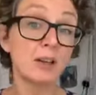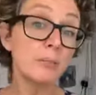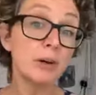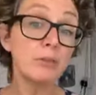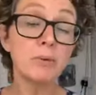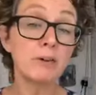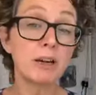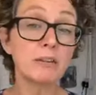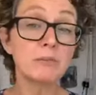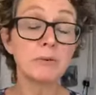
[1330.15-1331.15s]
Both my
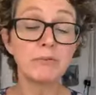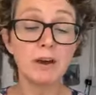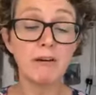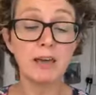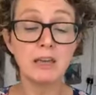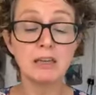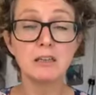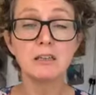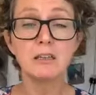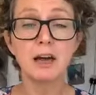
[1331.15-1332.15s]
Grans were very
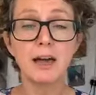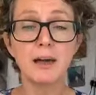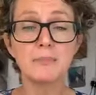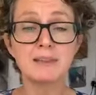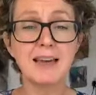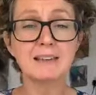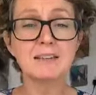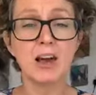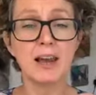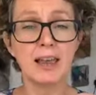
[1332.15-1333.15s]

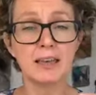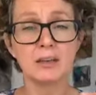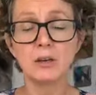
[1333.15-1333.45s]
textile-y,